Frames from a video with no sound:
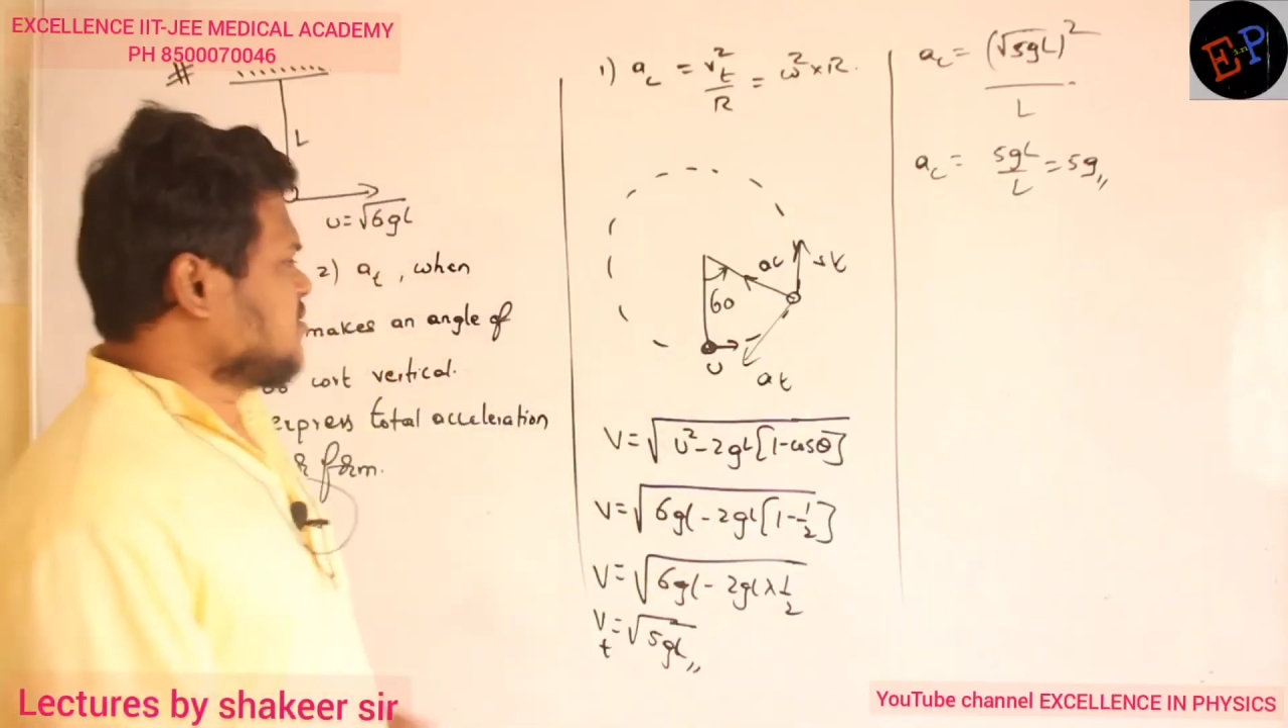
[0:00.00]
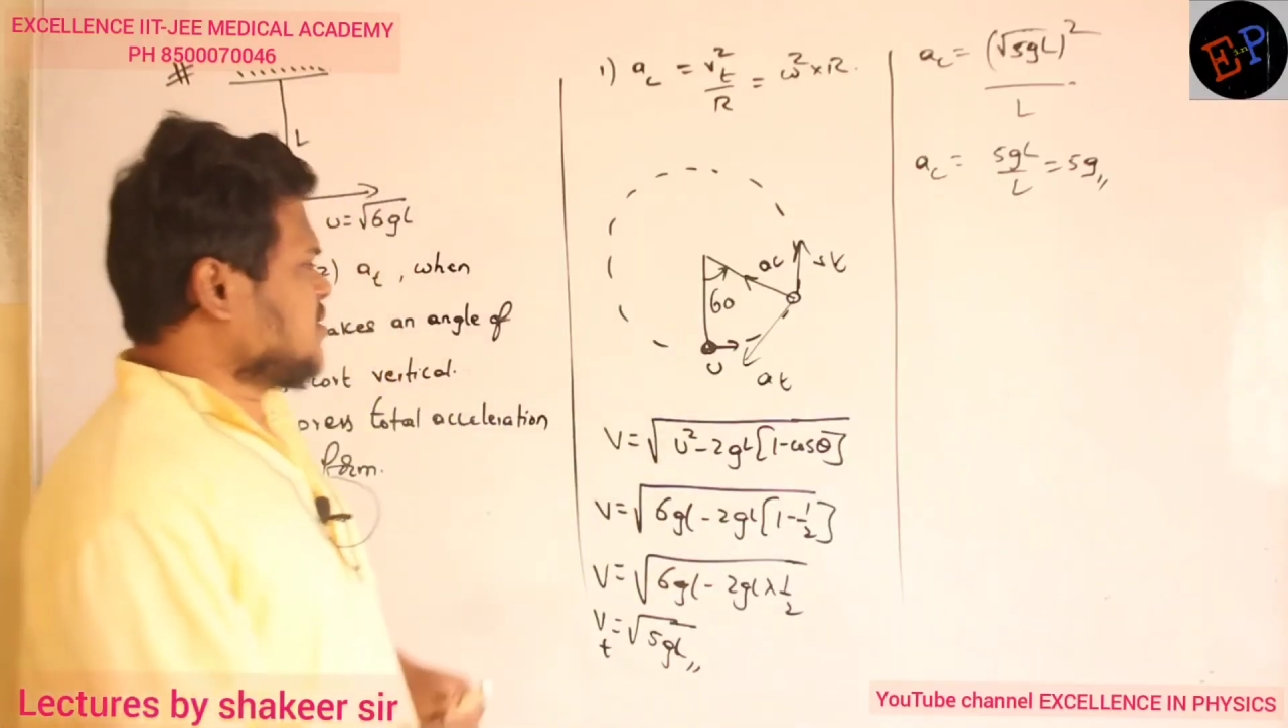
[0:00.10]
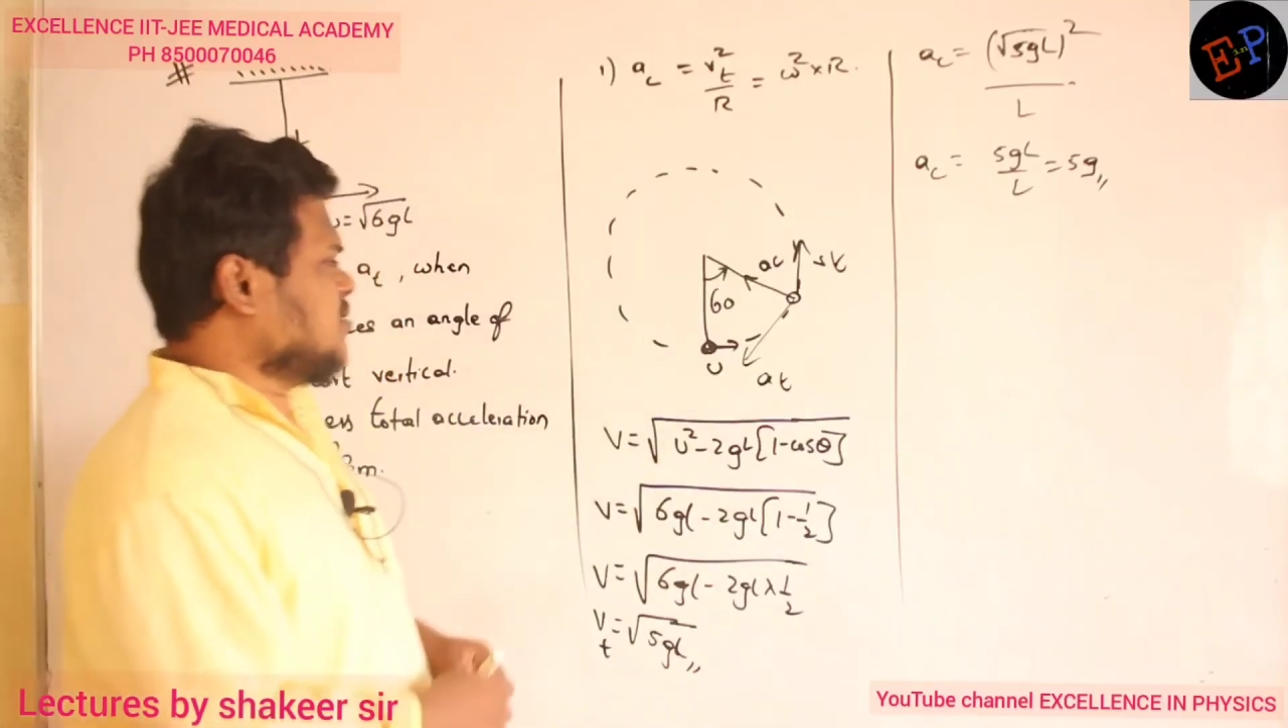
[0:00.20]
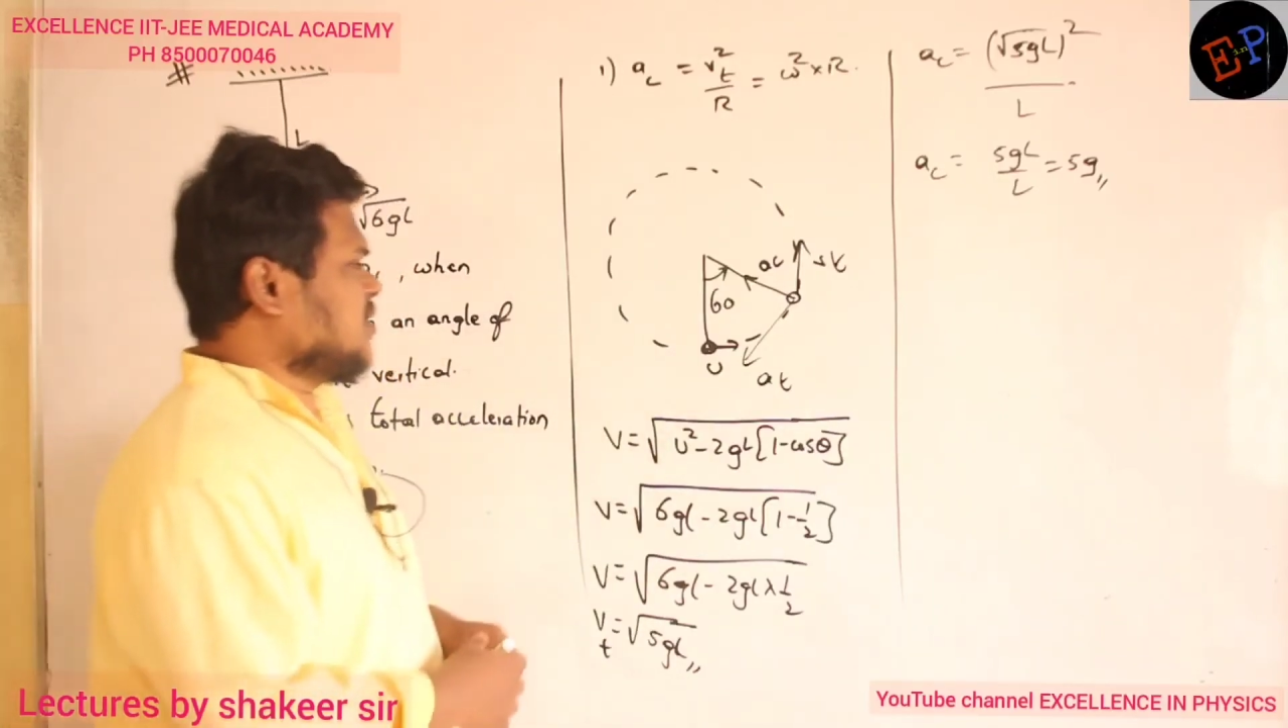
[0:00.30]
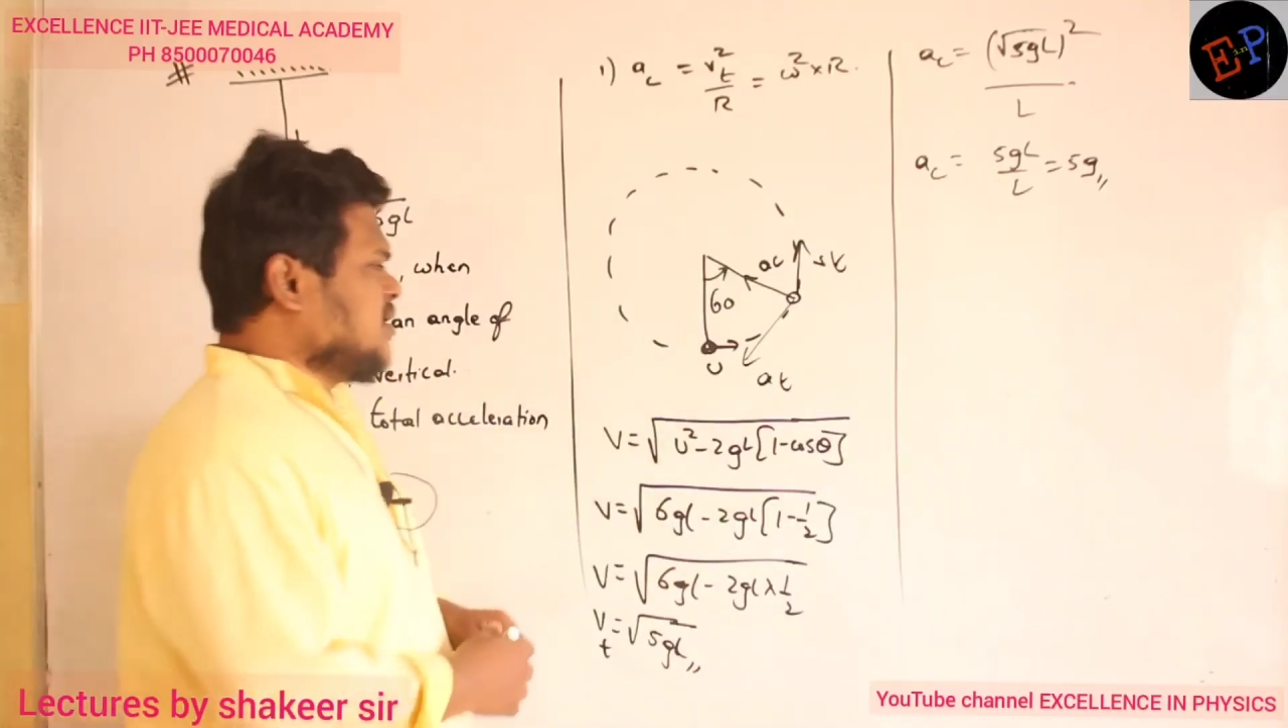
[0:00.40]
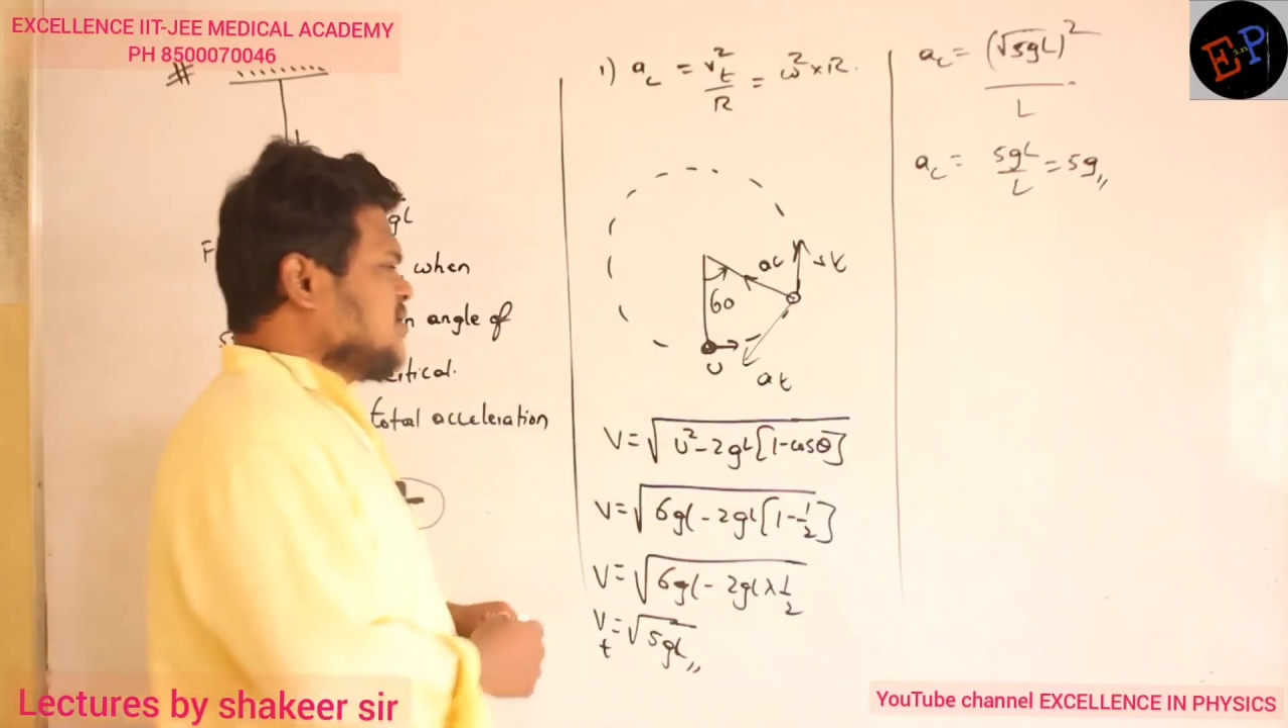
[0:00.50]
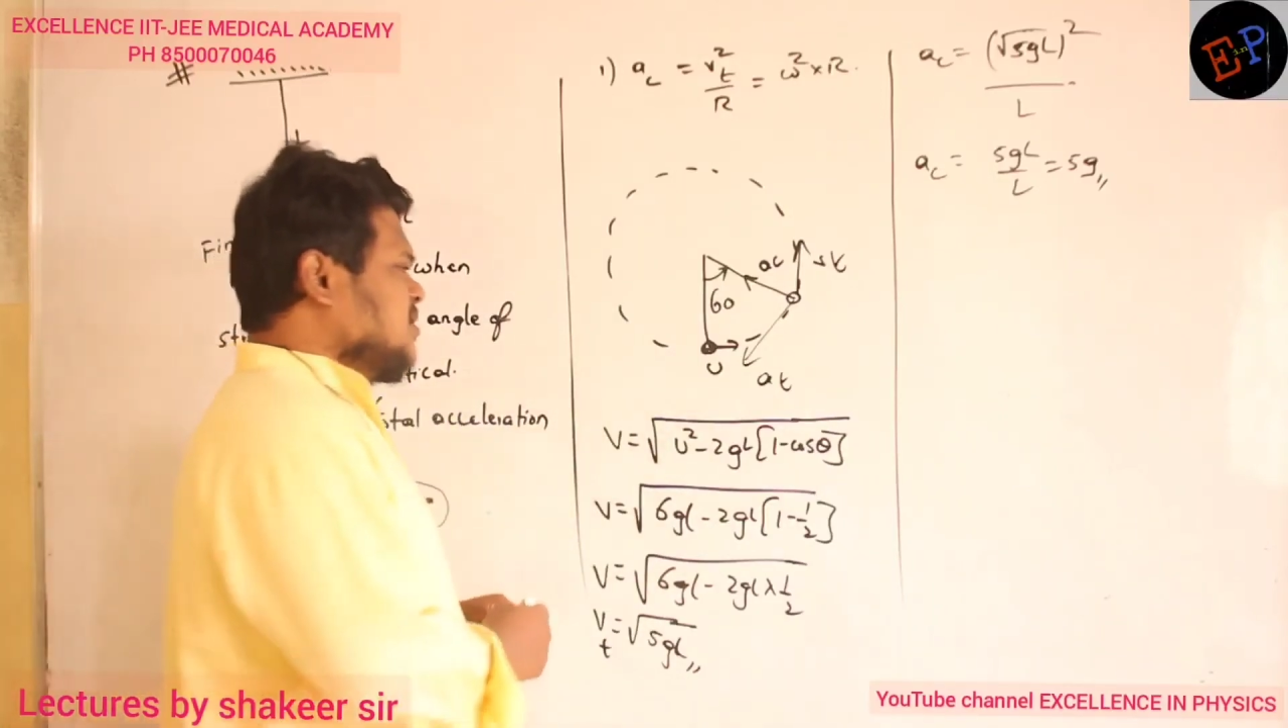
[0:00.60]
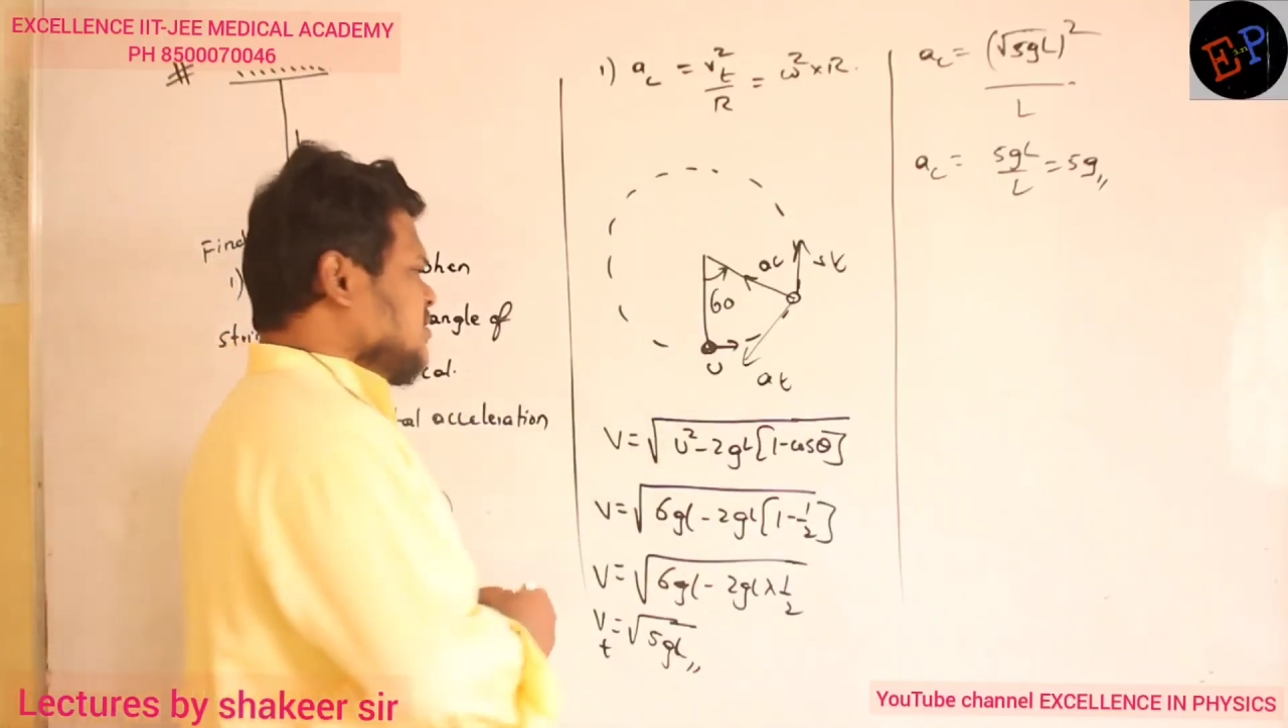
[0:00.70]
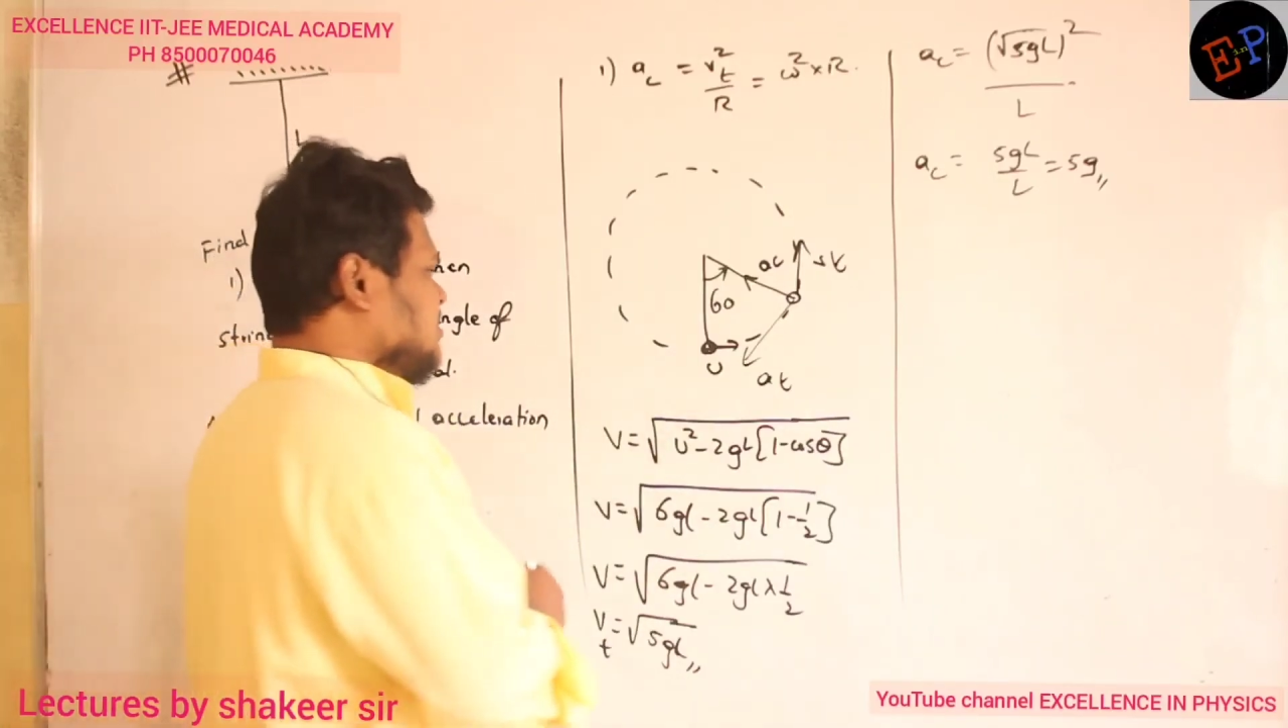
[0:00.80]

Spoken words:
So how can I say,